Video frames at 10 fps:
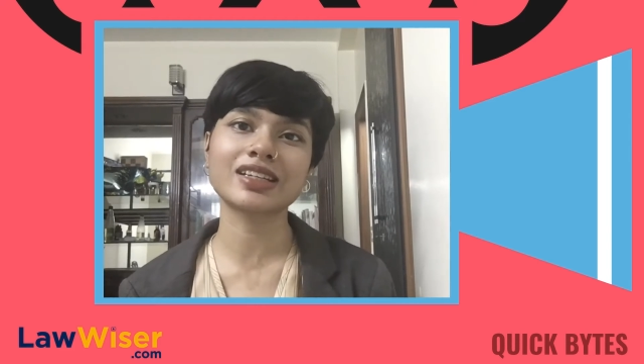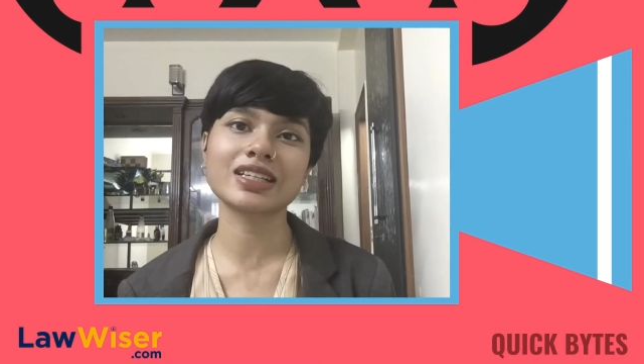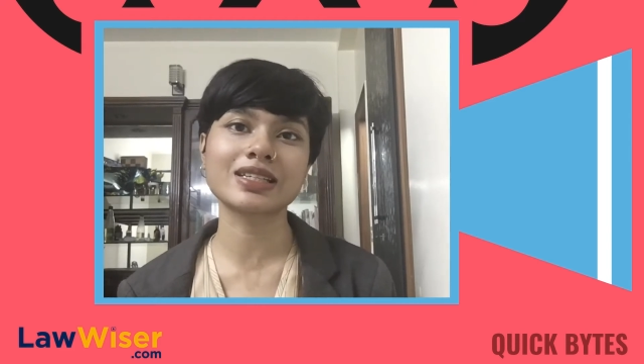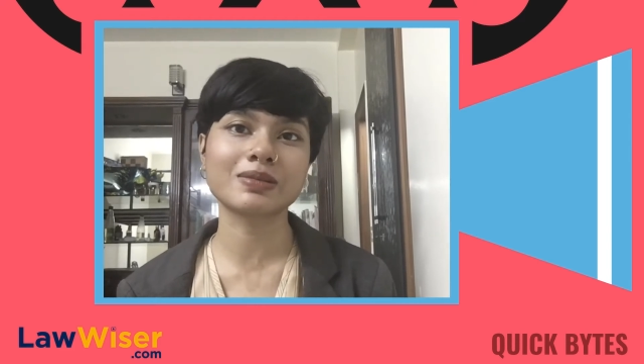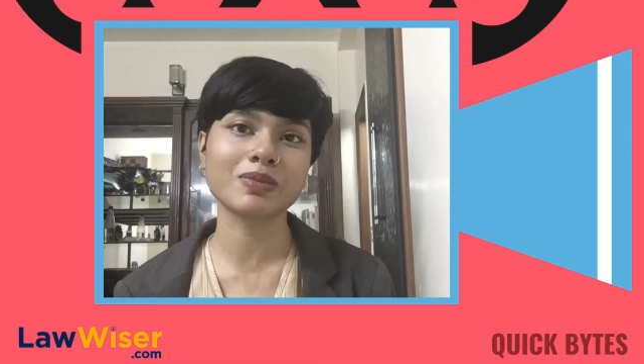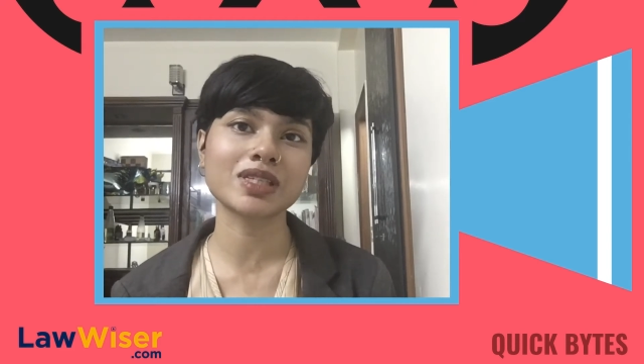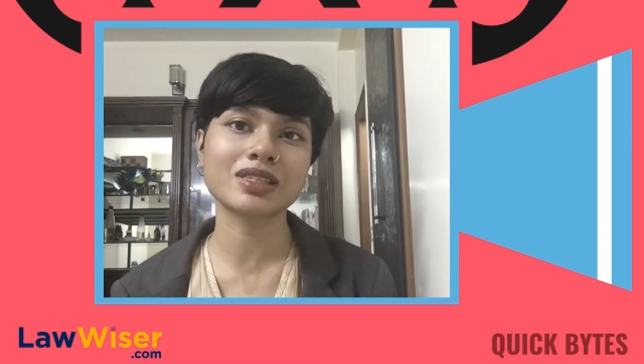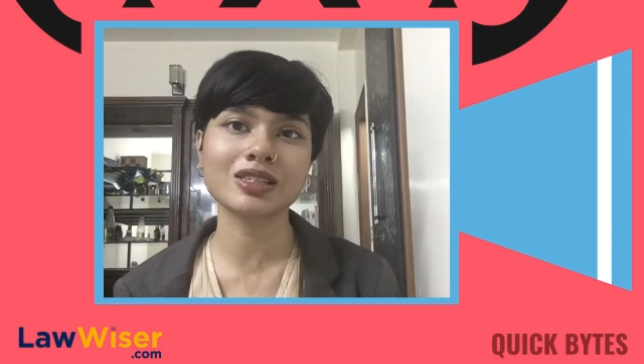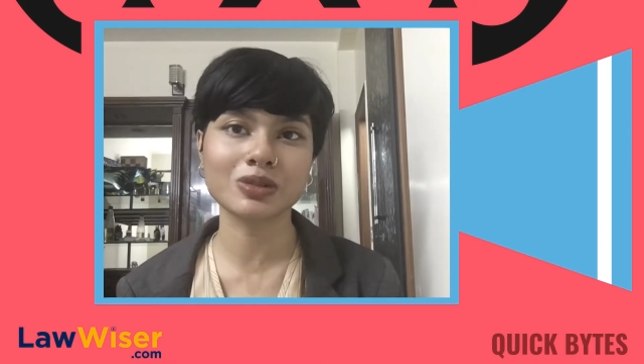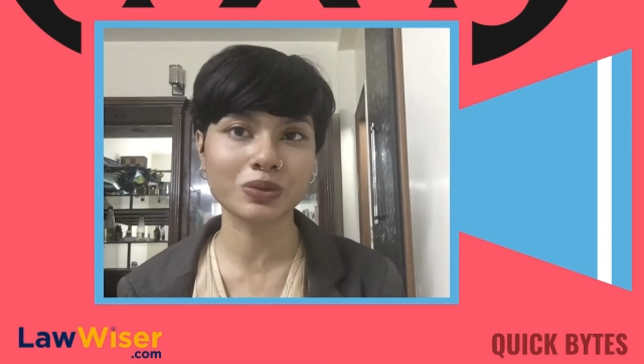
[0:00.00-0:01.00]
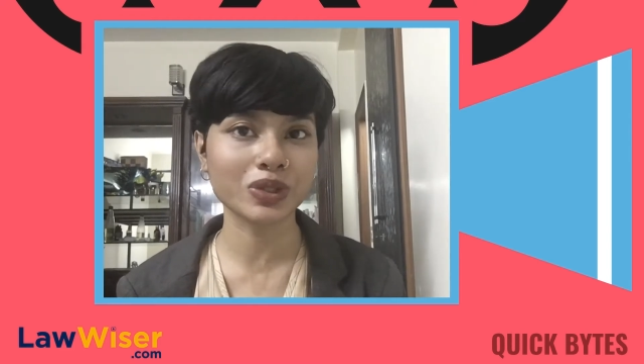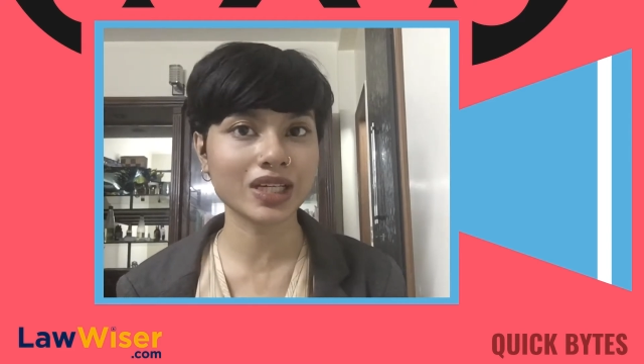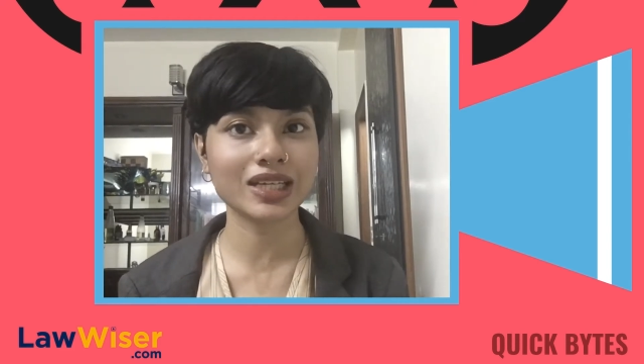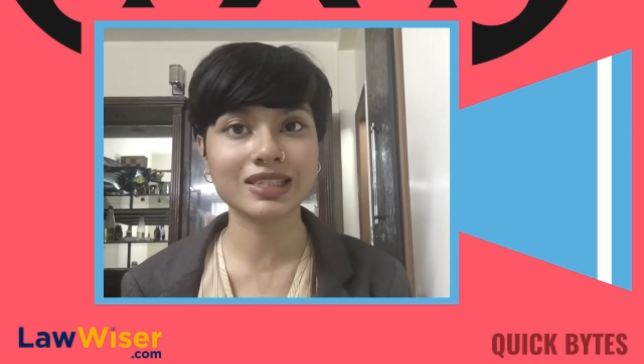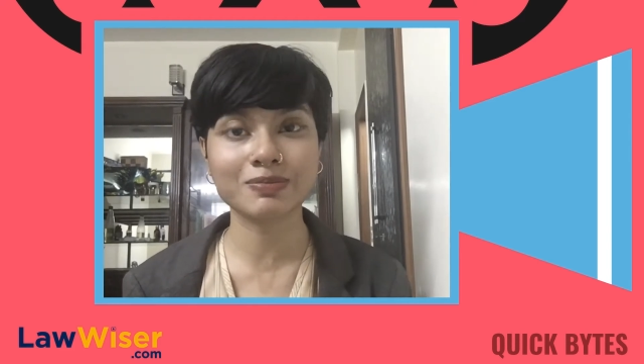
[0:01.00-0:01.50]
to dismiss the suit,
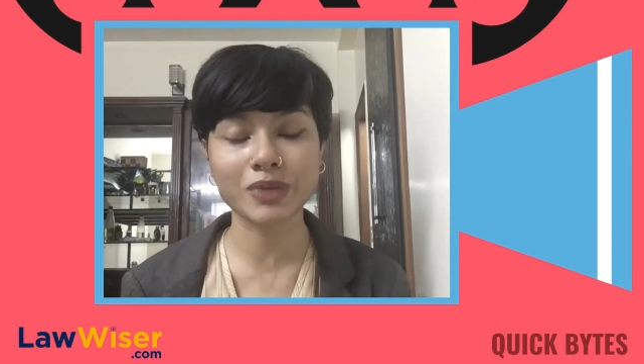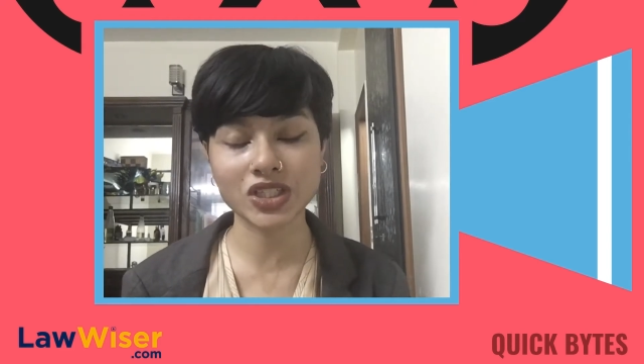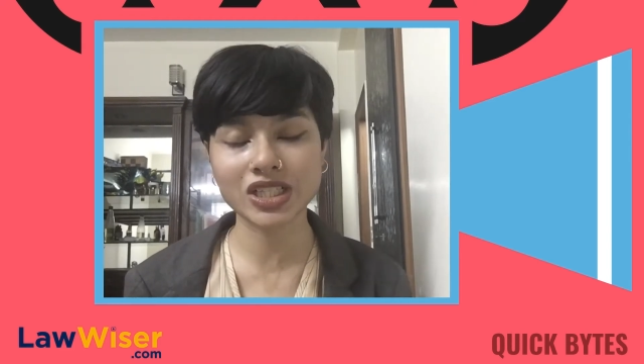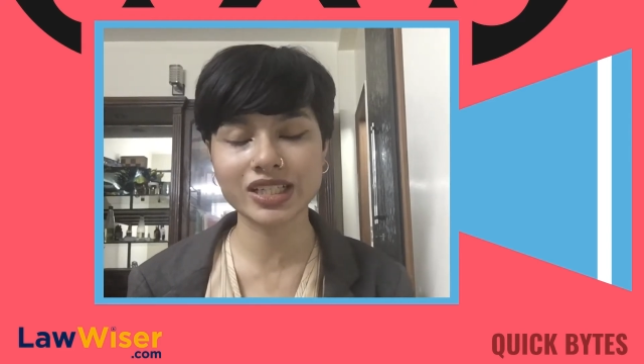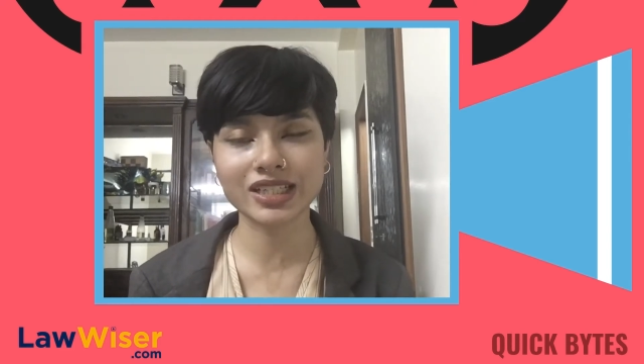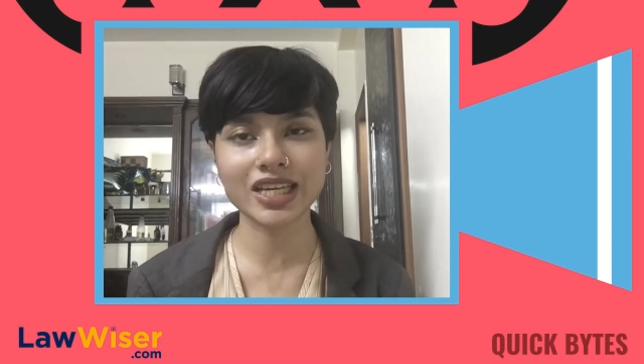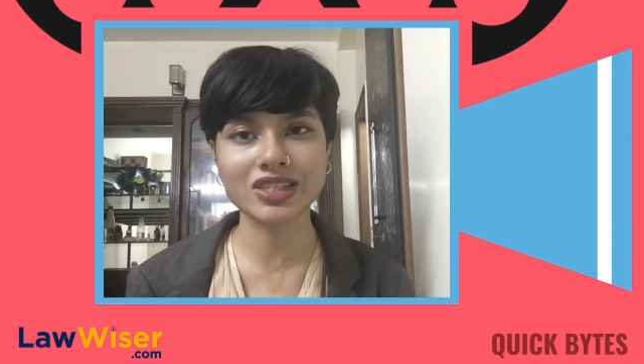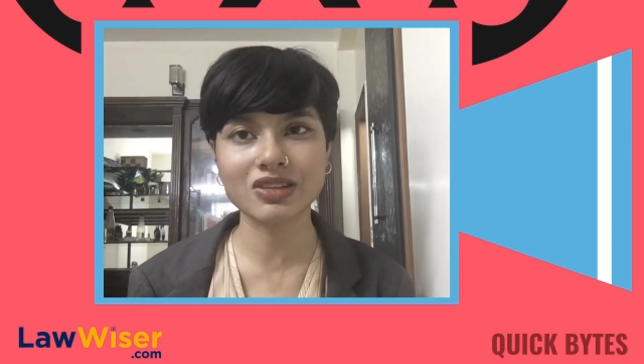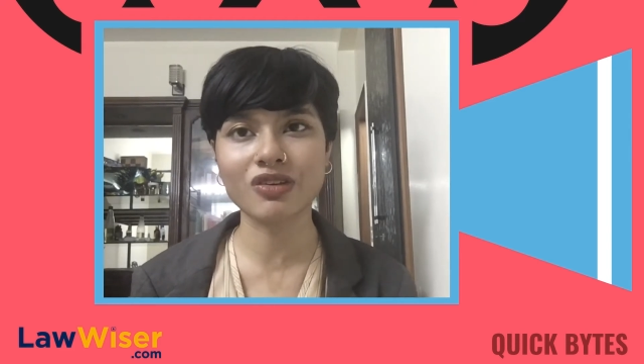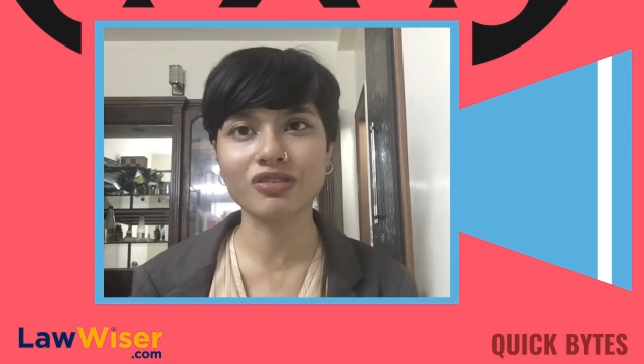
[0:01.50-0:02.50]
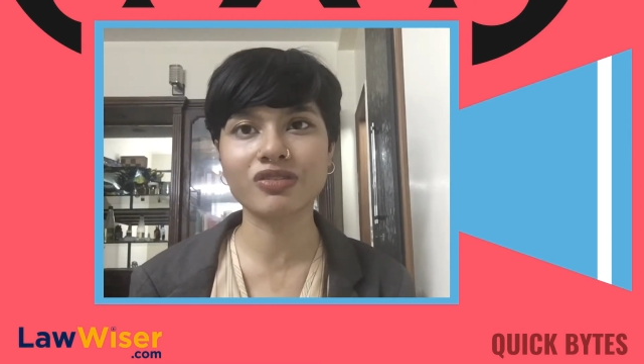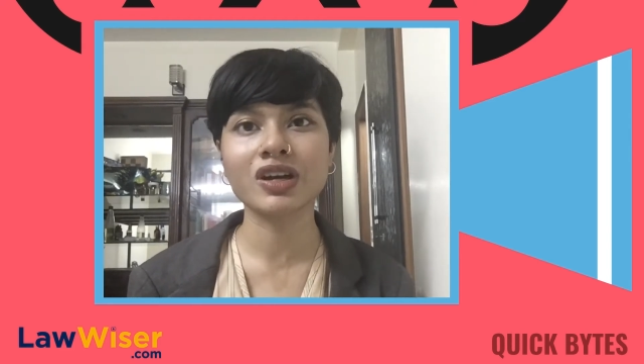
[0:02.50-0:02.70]
especially in case of